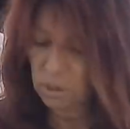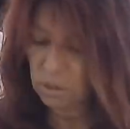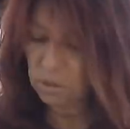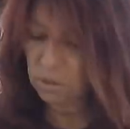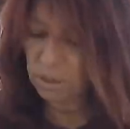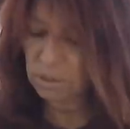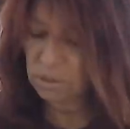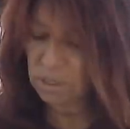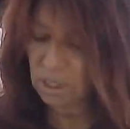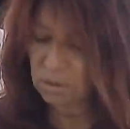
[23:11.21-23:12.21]
Things are at a
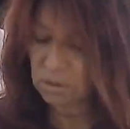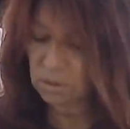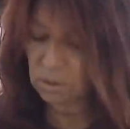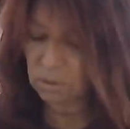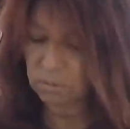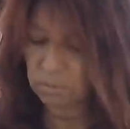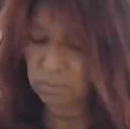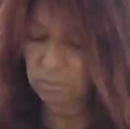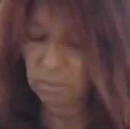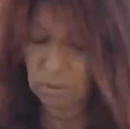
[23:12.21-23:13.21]
standstill.
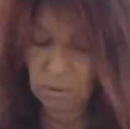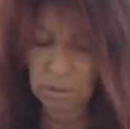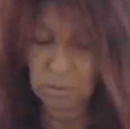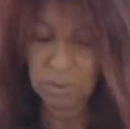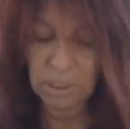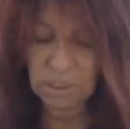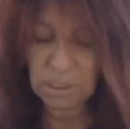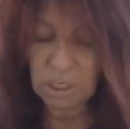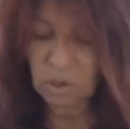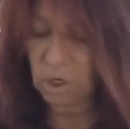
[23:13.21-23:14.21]
But I
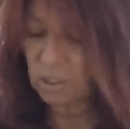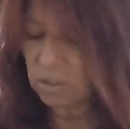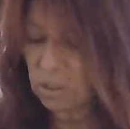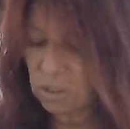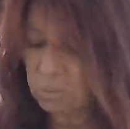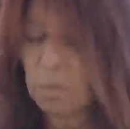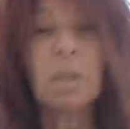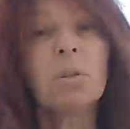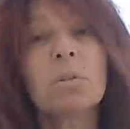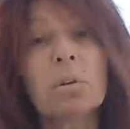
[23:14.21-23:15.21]
see justice
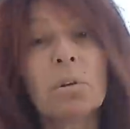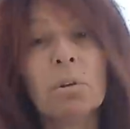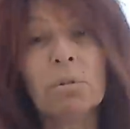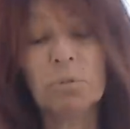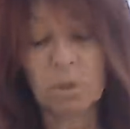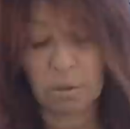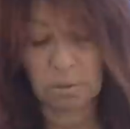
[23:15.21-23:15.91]
being served.